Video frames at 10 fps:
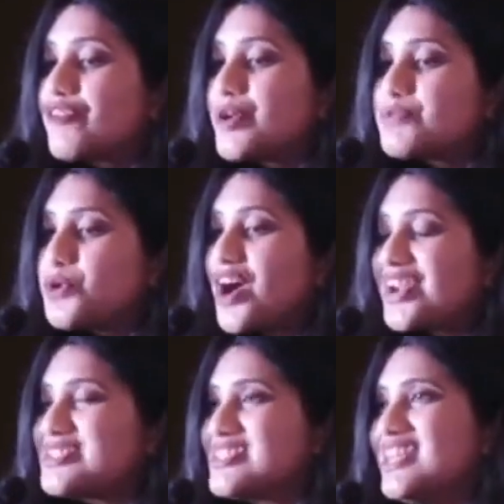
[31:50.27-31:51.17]

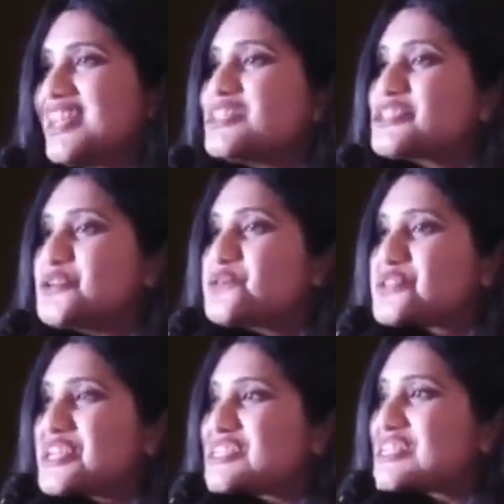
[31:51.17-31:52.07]
cryptocurrency and its
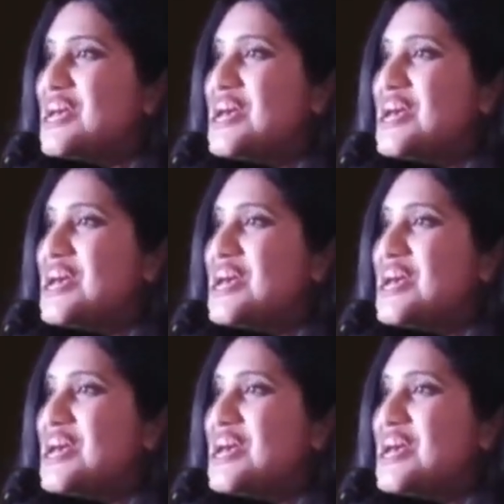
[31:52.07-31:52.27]
uses.